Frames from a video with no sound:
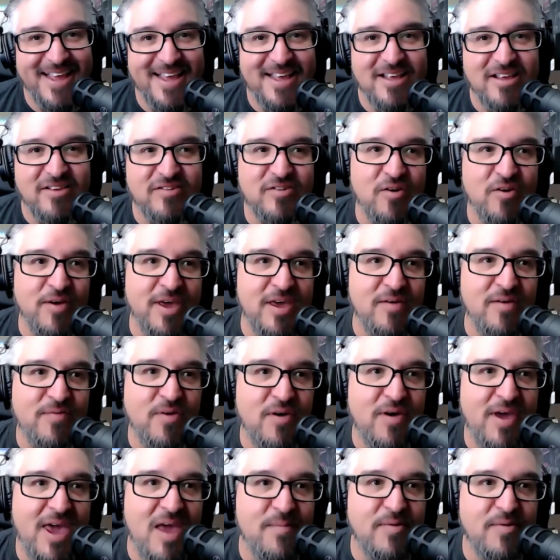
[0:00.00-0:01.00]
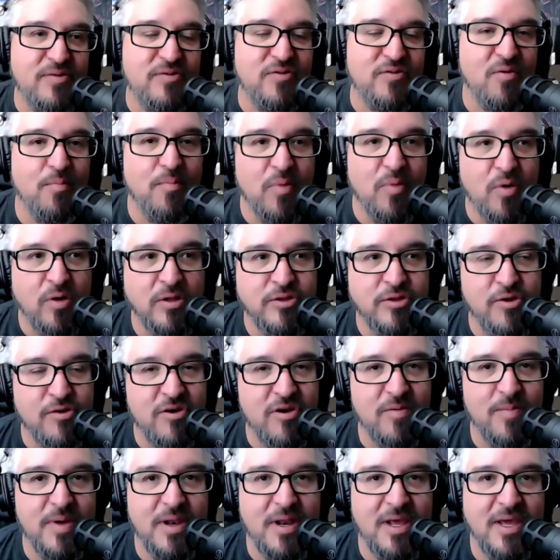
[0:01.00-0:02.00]
So if you're able to mold your
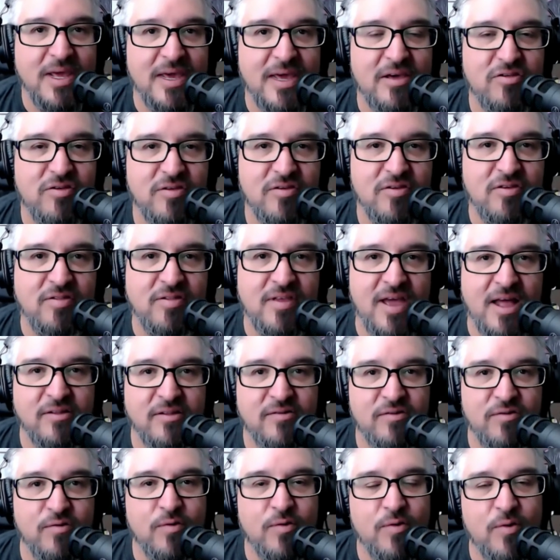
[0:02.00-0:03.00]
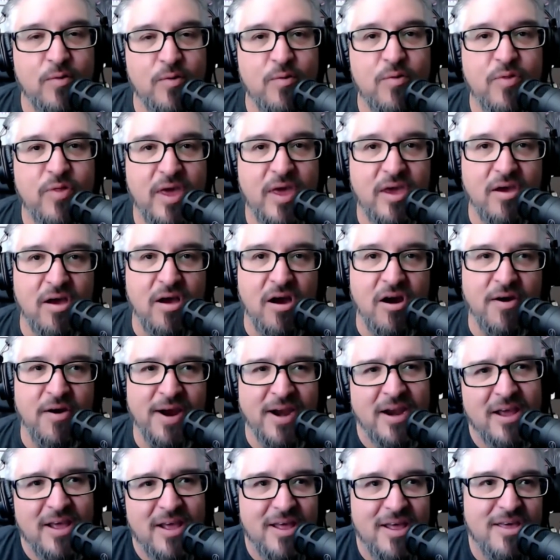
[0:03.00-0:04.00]
communication style to who they are,
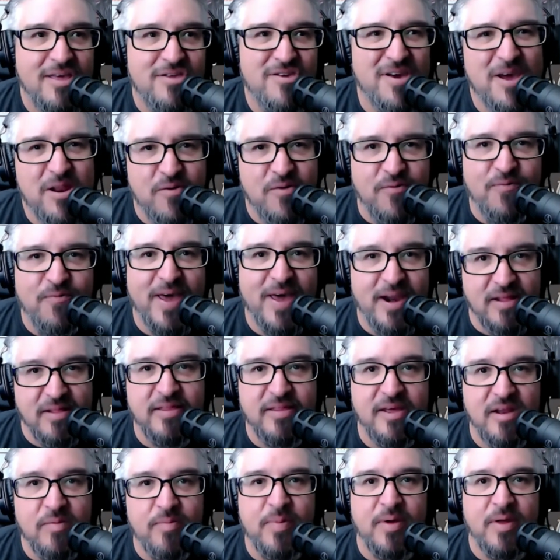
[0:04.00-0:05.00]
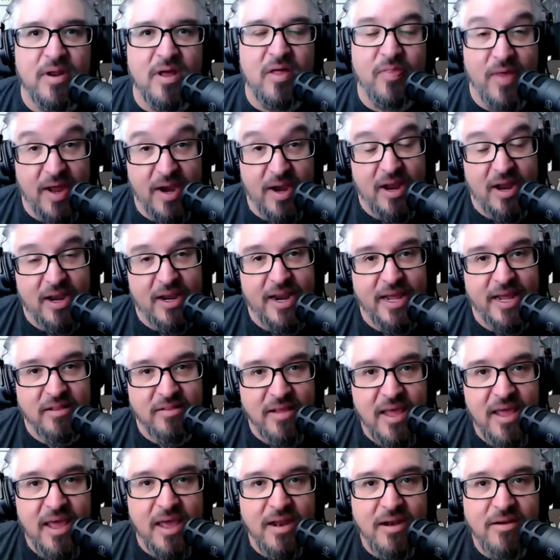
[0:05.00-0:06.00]
and you're going to find a little bit on that on
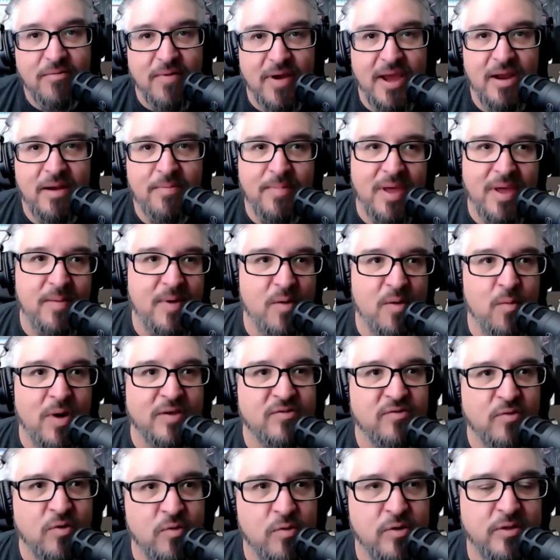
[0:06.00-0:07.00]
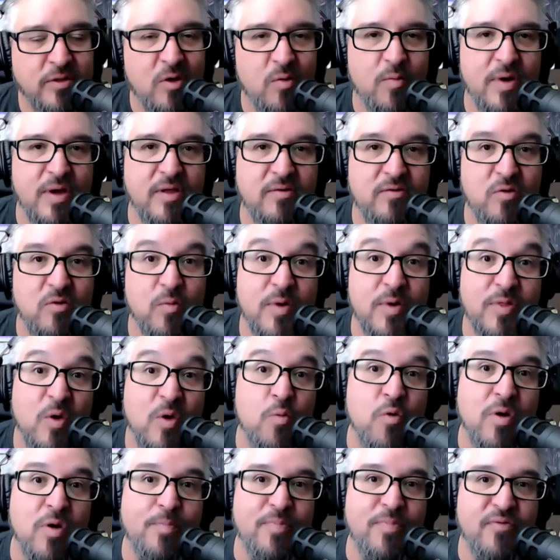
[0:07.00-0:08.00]
LinkedIn, right? Maybe what school they went to, where they
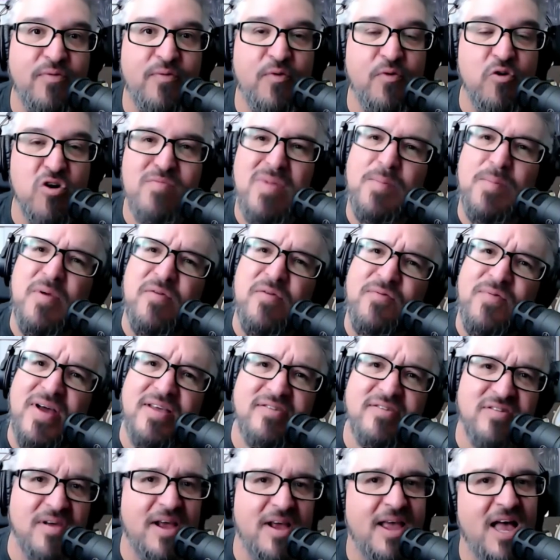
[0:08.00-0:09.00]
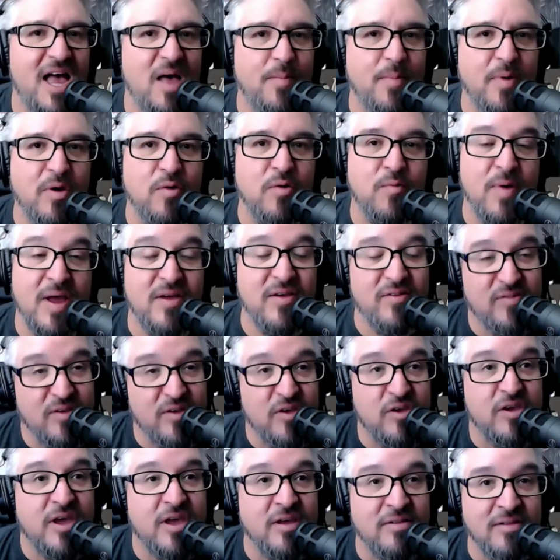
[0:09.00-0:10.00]
worked before, maybe find some common grounds that
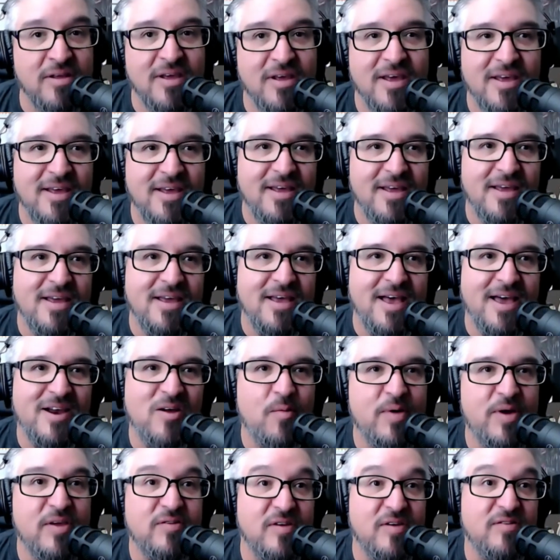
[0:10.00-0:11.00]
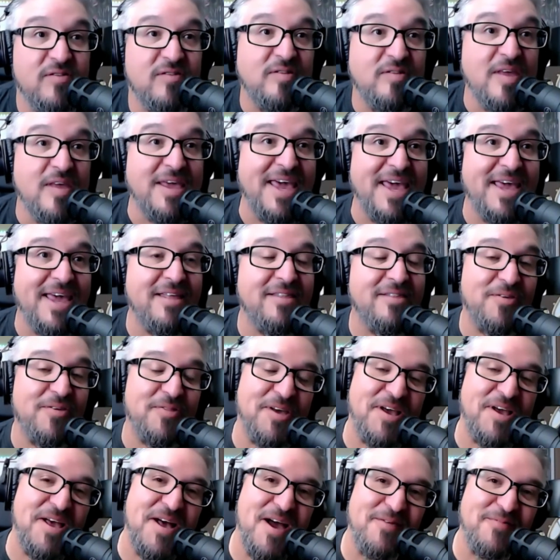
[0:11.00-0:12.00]
you can I don't want to say sneak into the
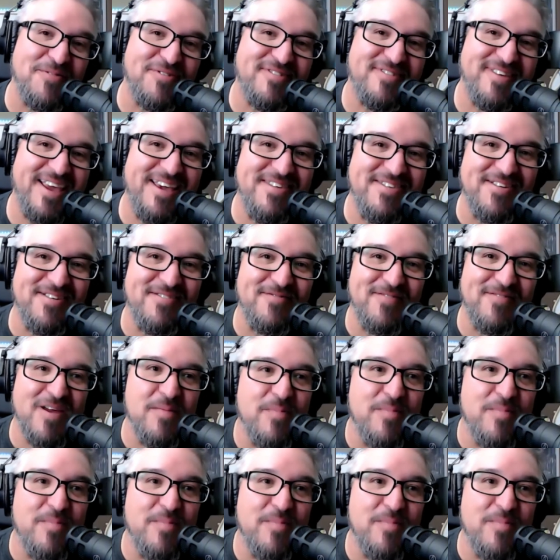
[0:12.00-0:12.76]
conversation, right?